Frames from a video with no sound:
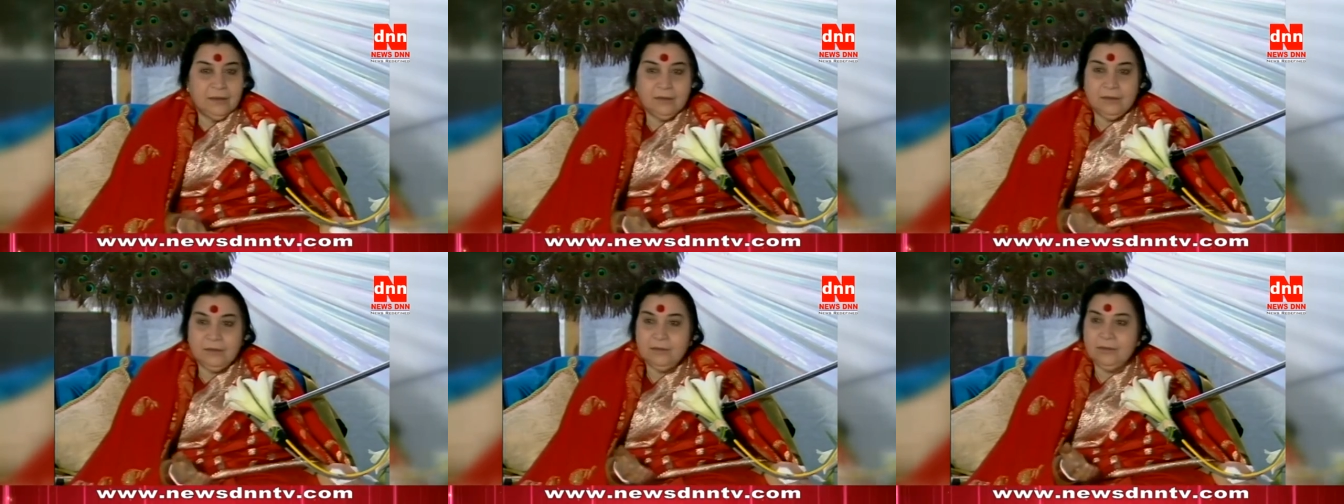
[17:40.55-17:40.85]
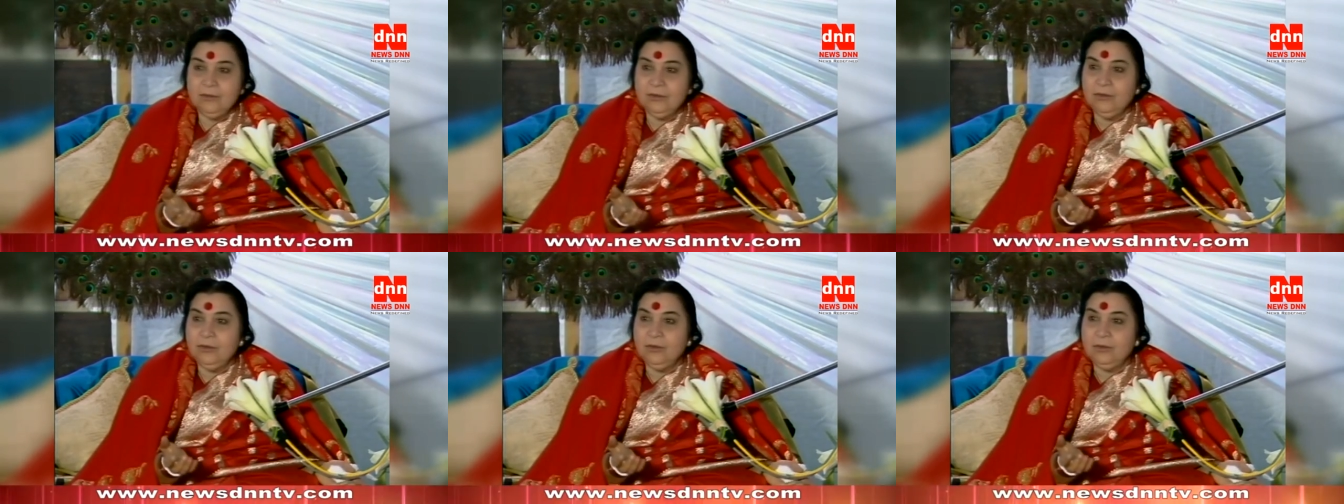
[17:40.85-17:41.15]

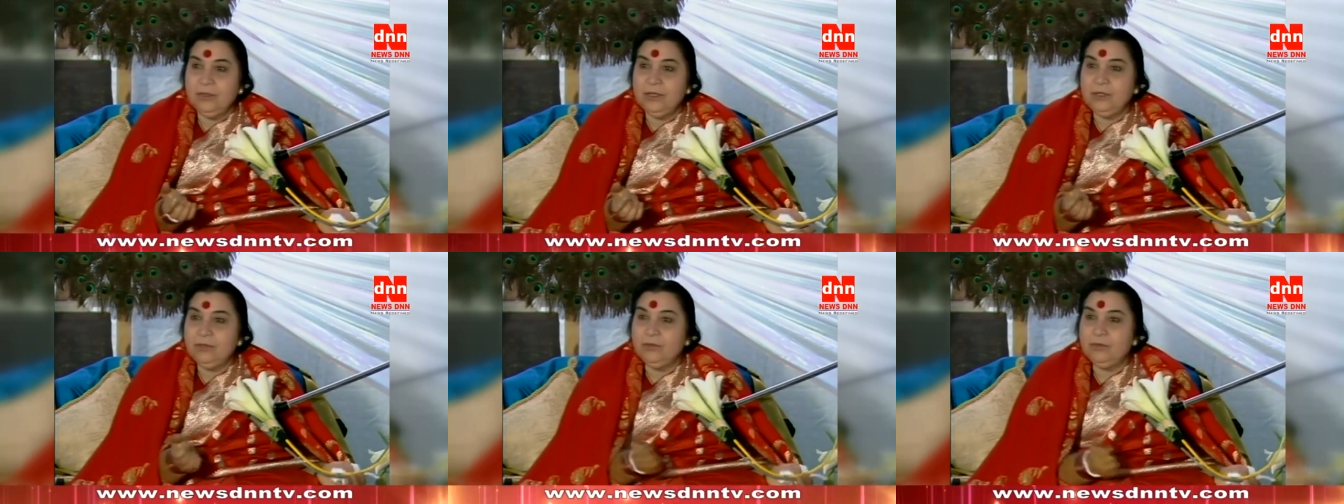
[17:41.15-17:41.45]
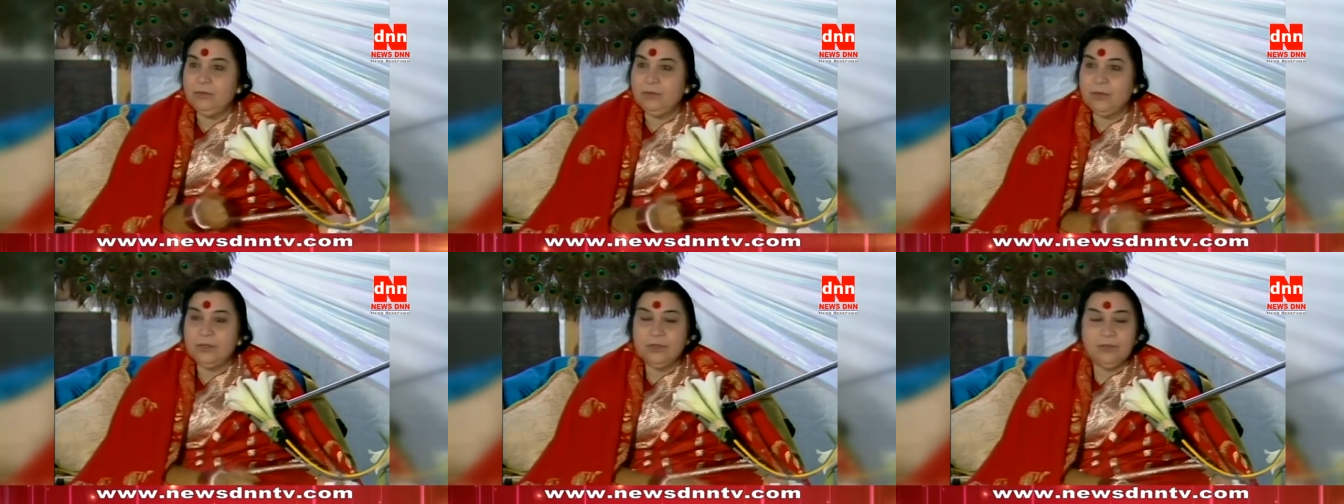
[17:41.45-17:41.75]
So nobody
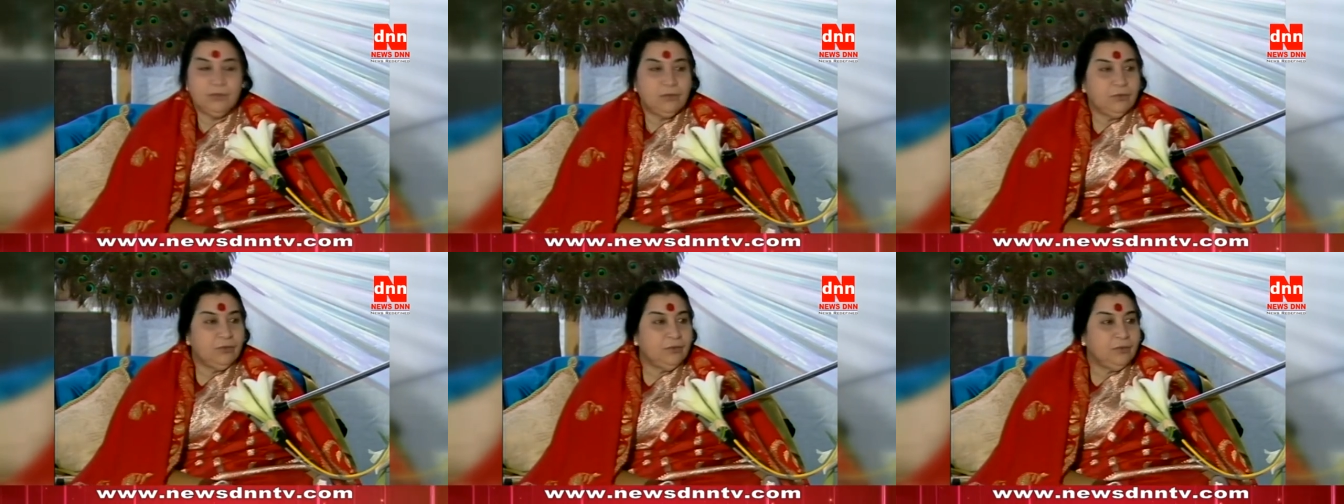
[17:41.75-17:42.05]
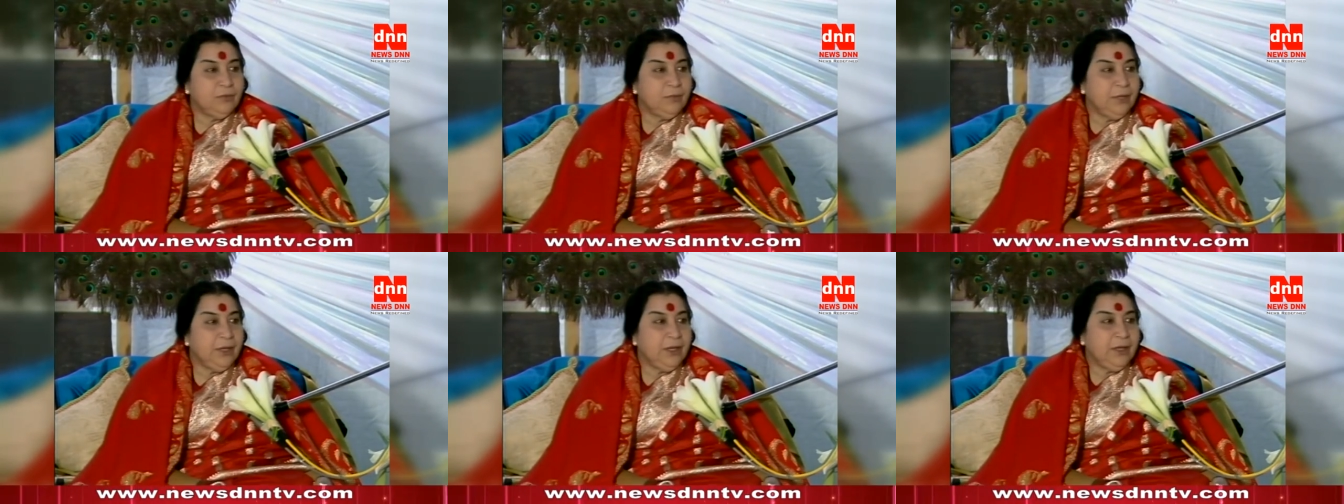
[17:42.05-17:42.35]
could
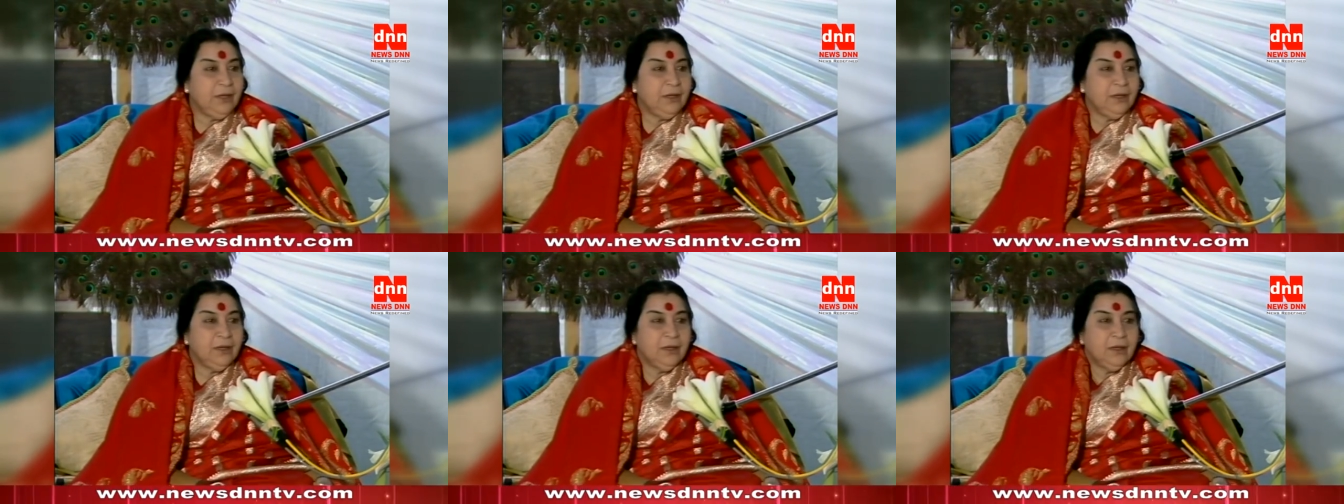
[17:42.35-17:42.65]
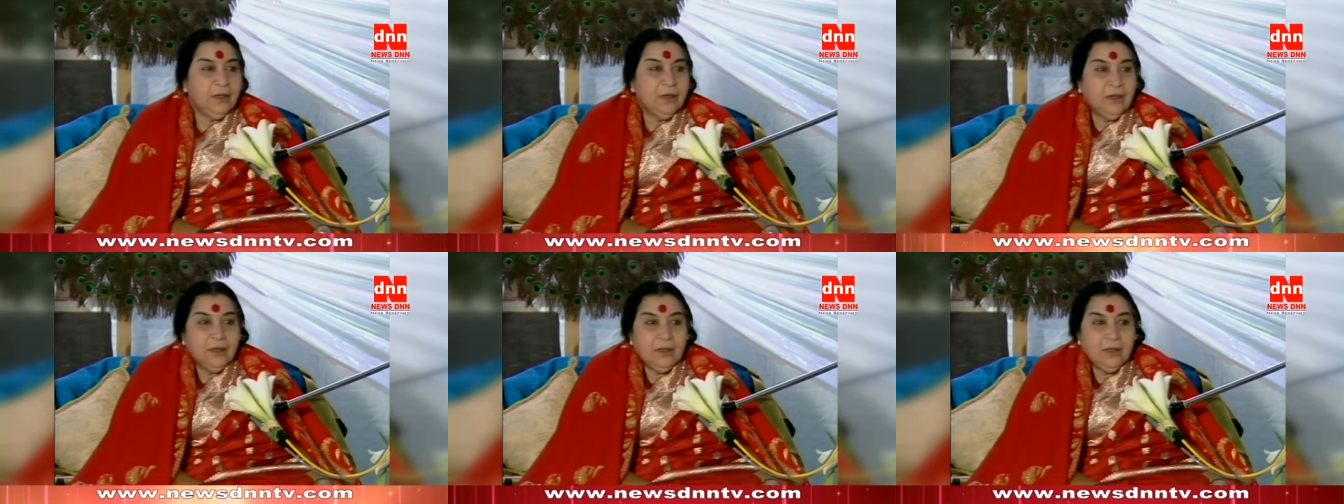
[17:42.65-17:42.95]
prosecute me,
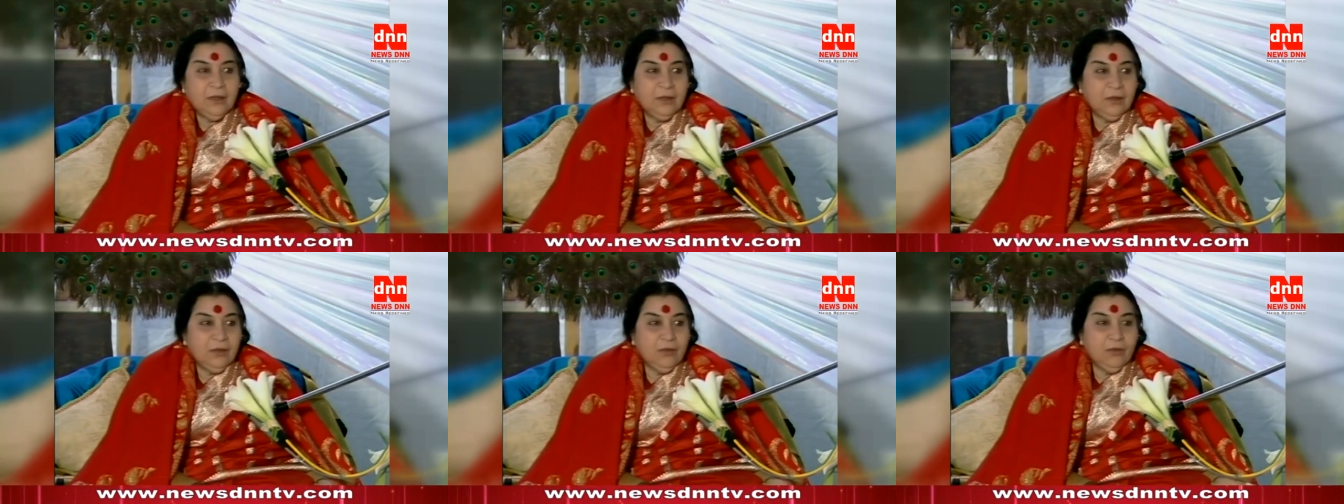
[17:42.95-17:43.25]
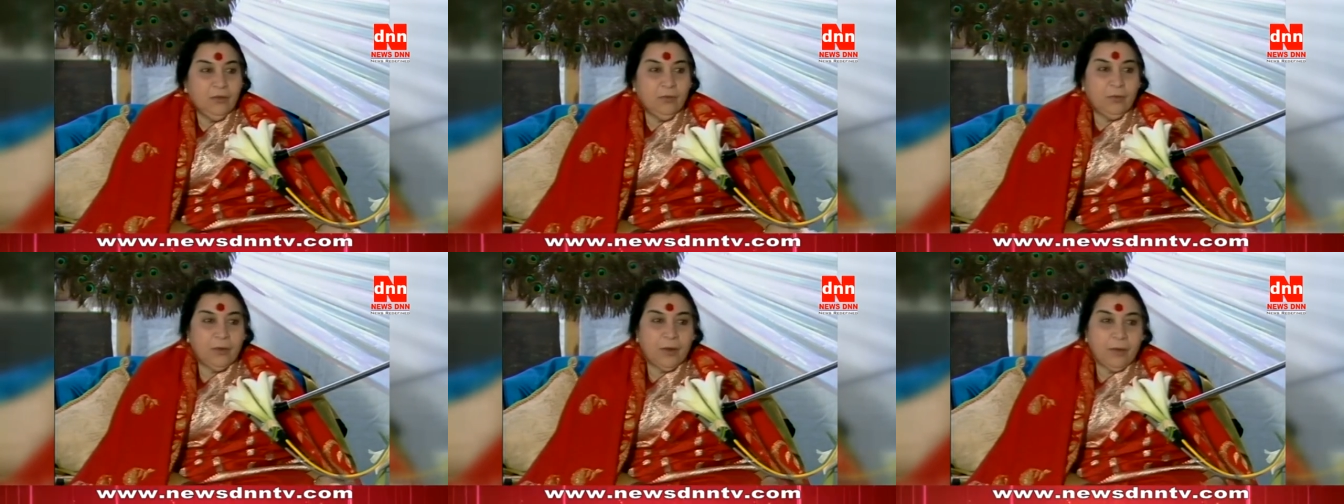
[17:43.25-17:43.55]

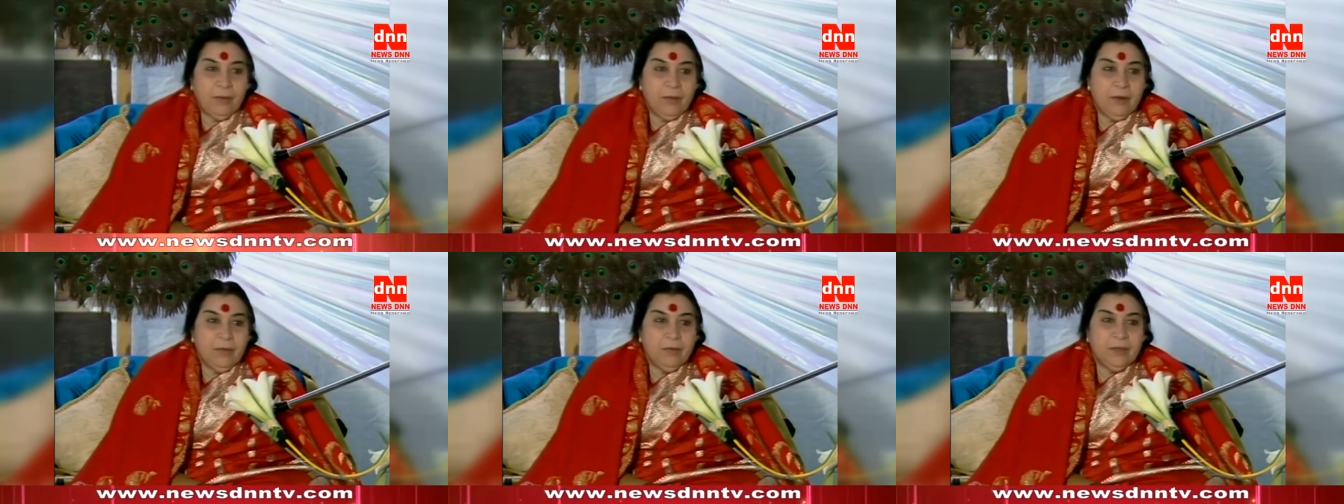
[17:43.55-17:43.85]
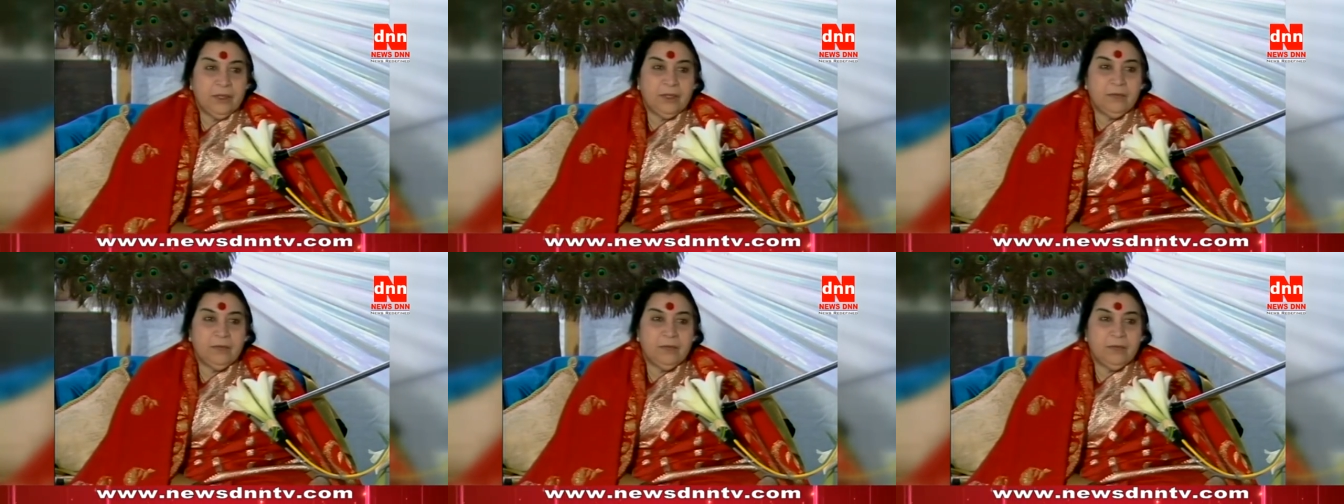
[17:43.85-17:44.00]
no problem.